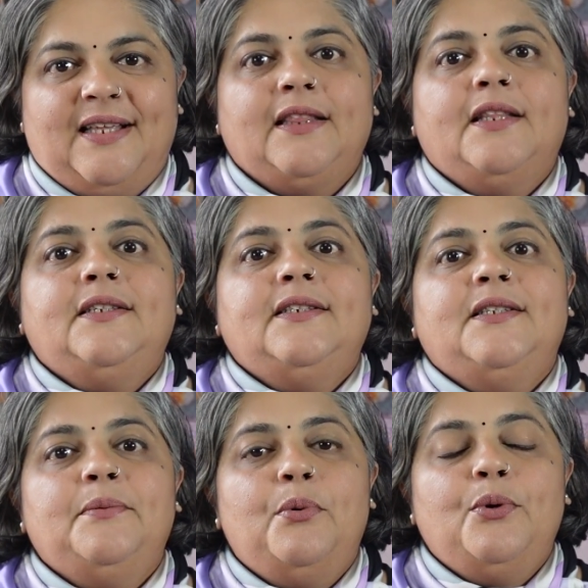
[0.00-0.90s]
This is
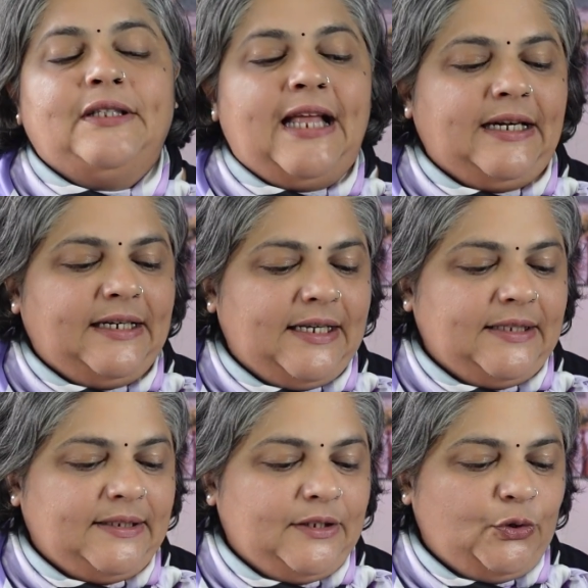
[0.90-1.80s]
a book that
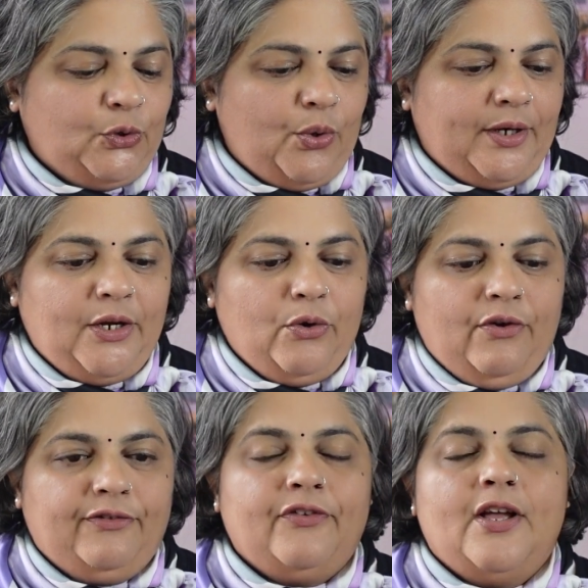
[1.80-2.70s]
tells the story
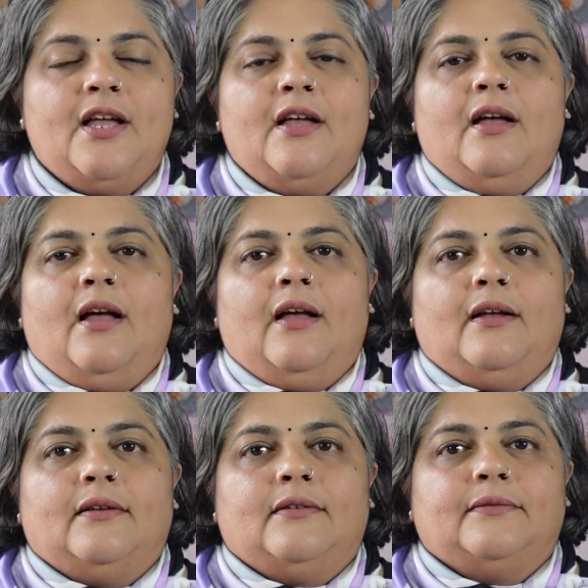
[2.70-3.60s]
of
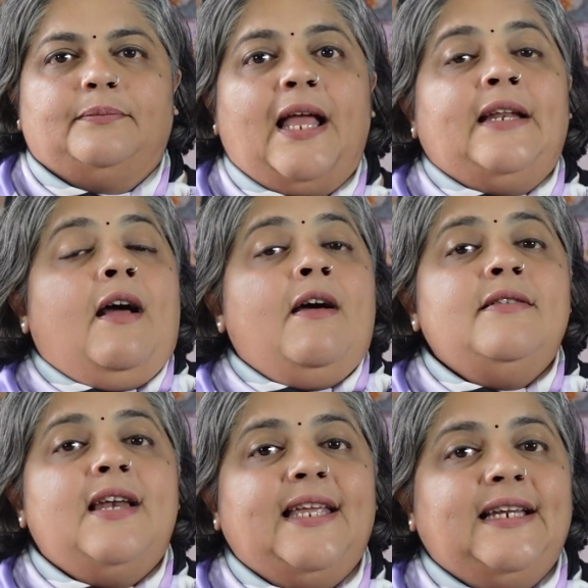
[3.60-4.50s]
an
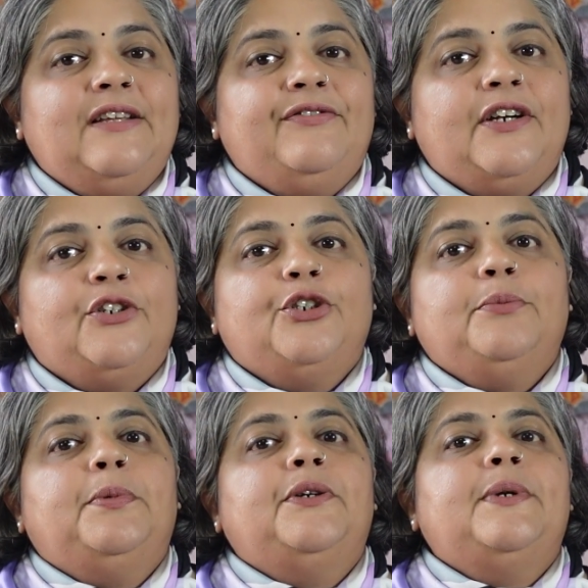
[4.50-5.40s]
unlikely
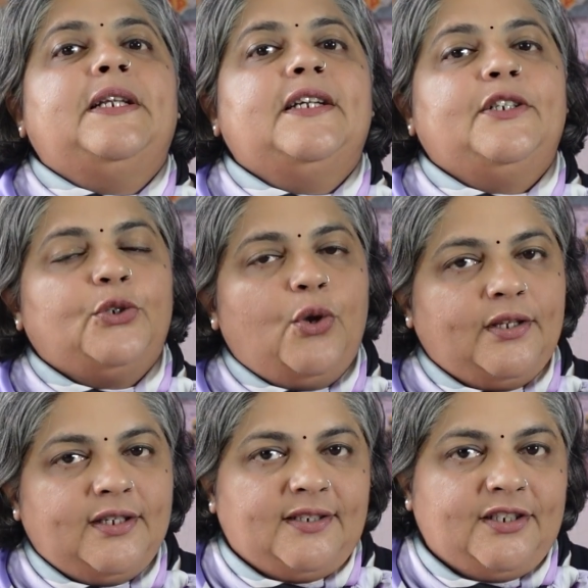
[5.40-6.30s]
friendship between its
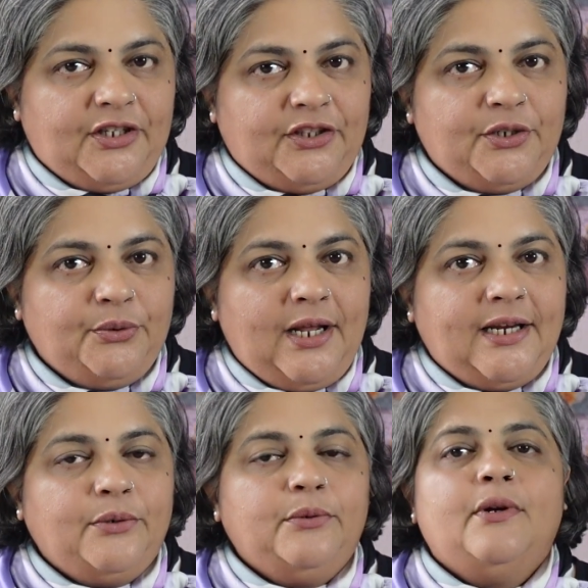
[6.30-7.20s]
author Shantanu
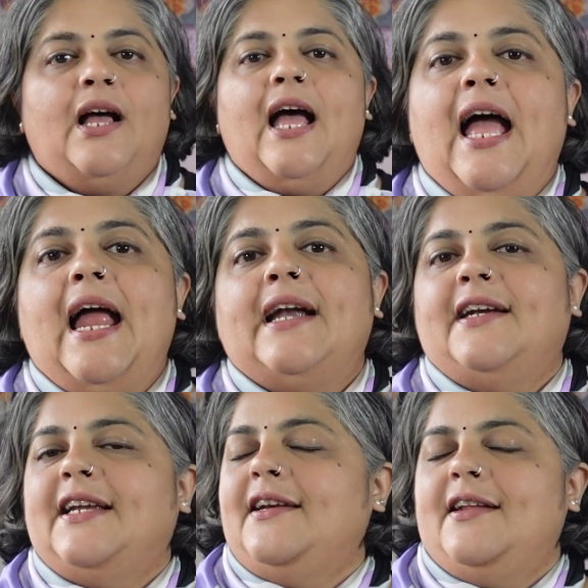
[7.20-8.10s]
Naidu
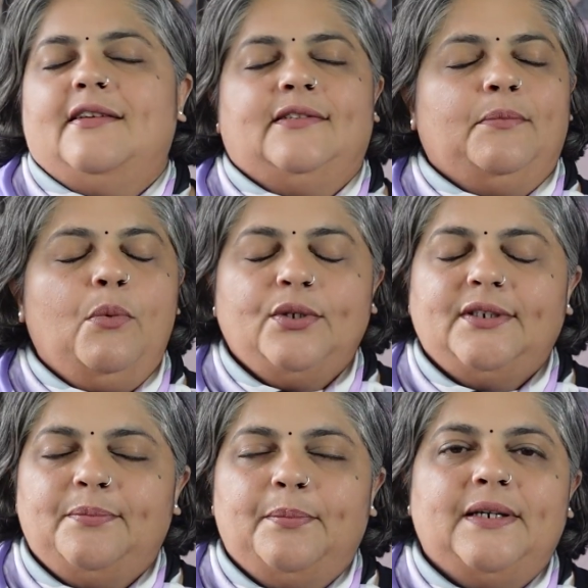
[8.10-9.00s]
and India's
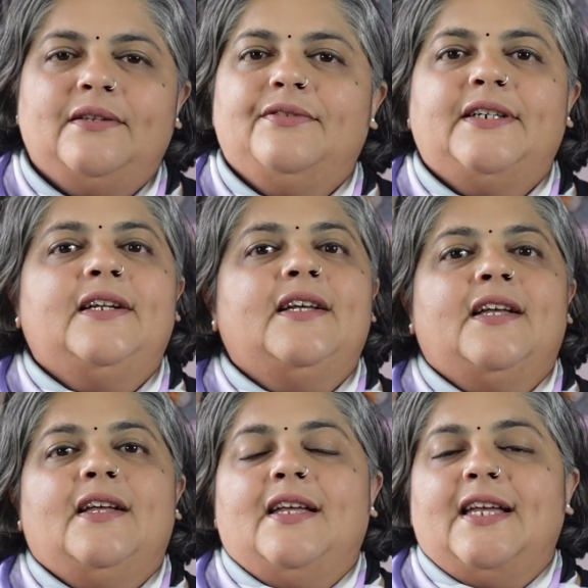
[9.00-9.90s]
most beloved
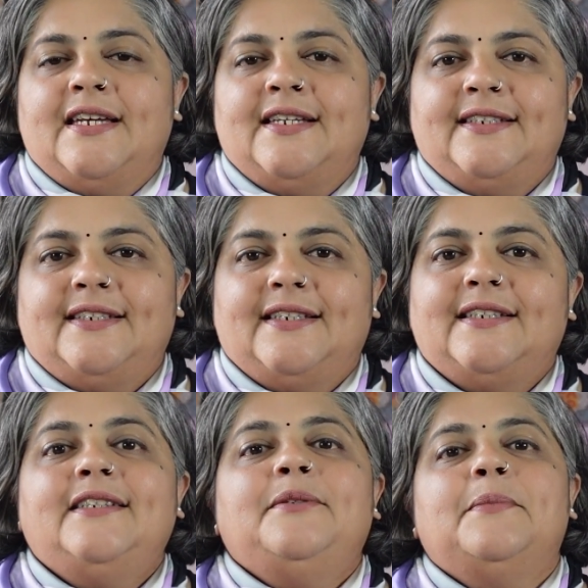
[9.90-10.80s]

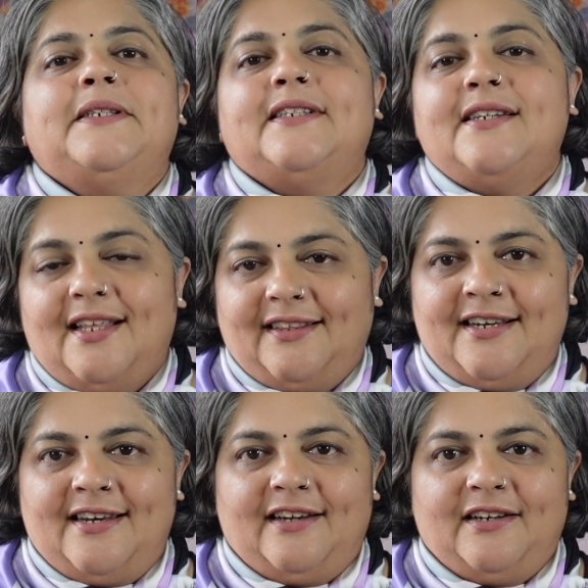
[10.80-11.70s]
industrialist, Mr.
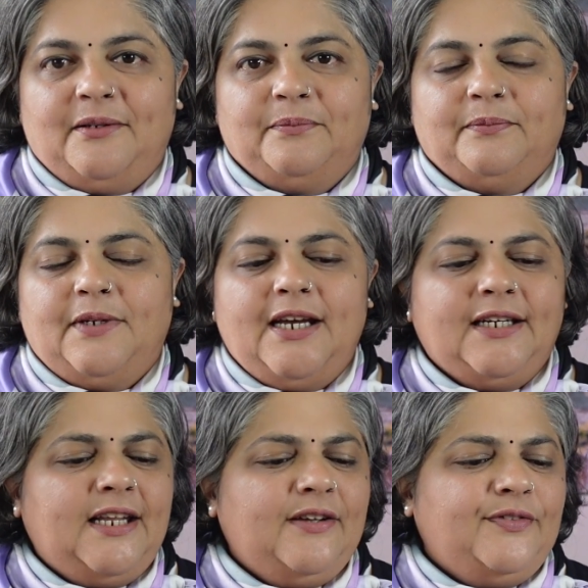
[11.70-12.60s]
Ratan Tata.
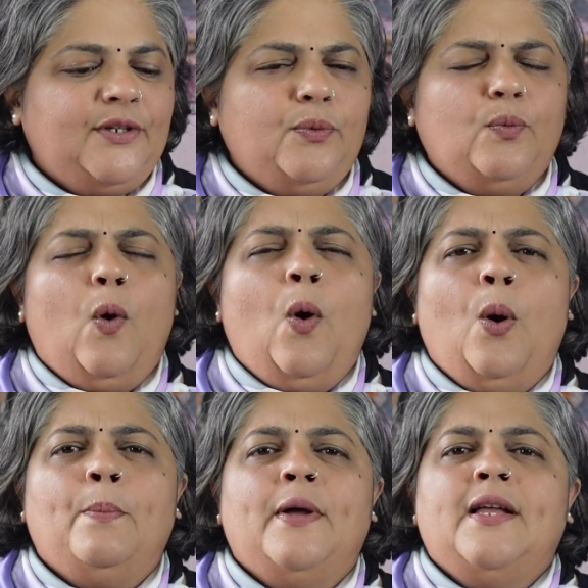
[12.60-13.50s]
It gives a
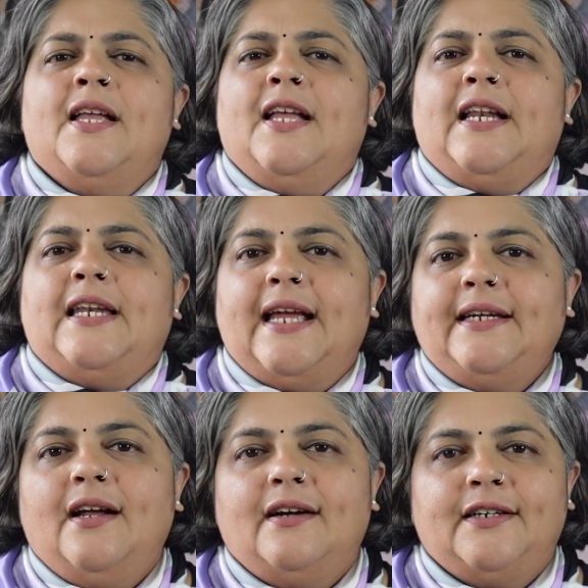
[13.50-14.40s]
warm,
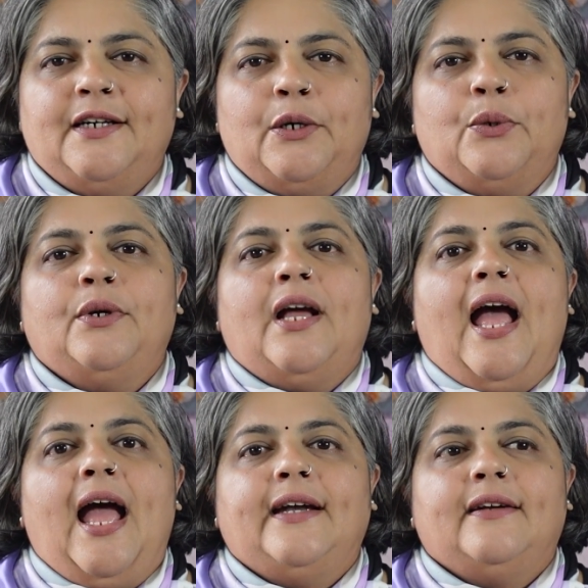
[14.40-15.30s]
light-hearted look
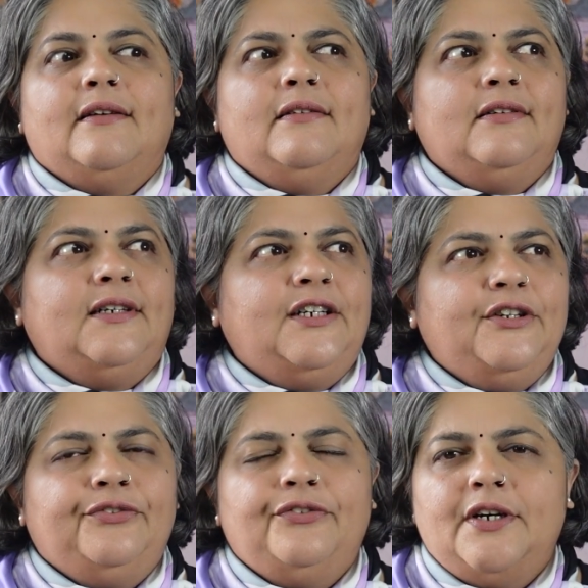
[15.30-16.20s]
at a
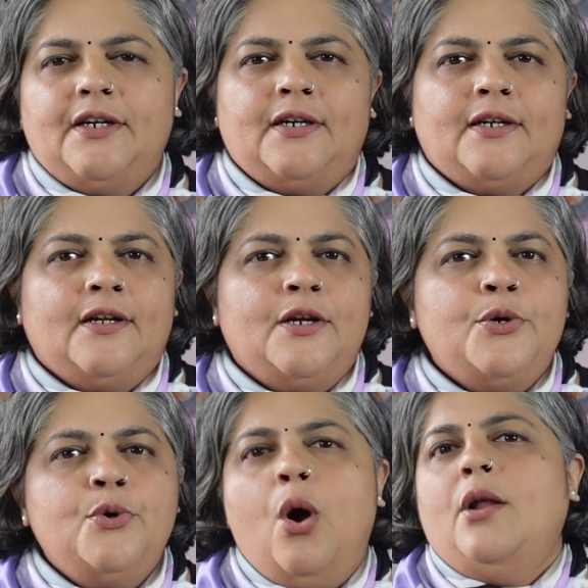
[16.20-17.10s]
different,
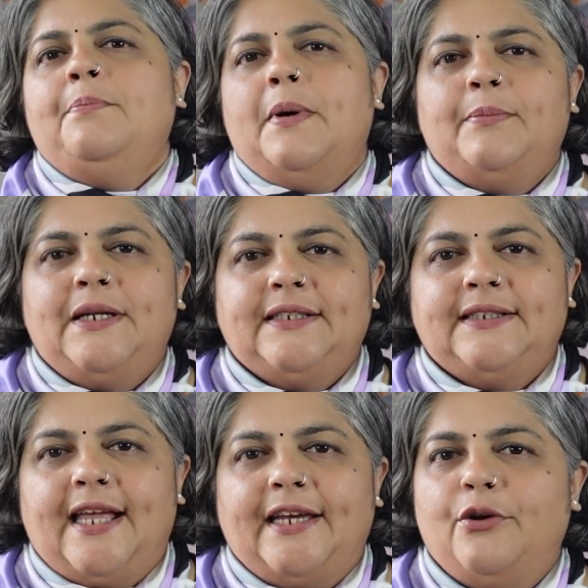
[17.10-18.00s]
non-public
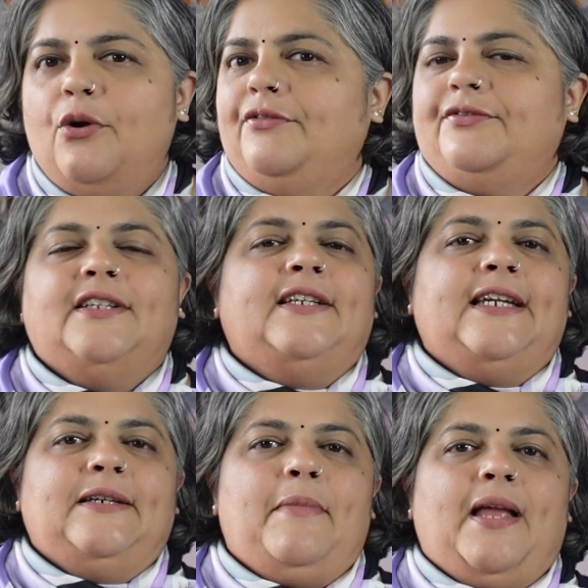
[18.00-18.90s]
side of the
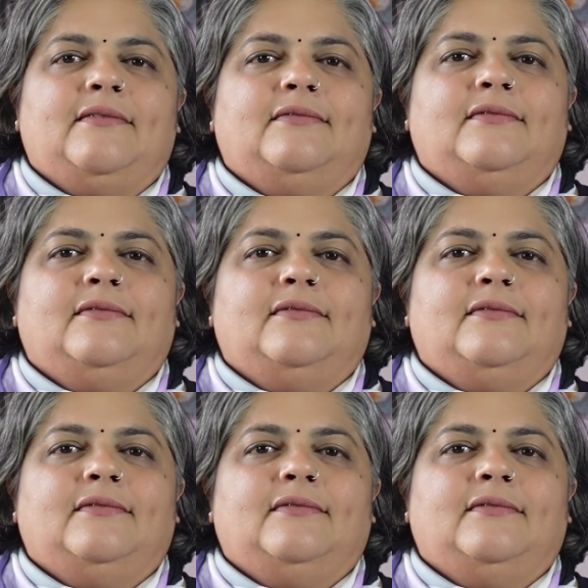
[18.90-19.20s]
great man.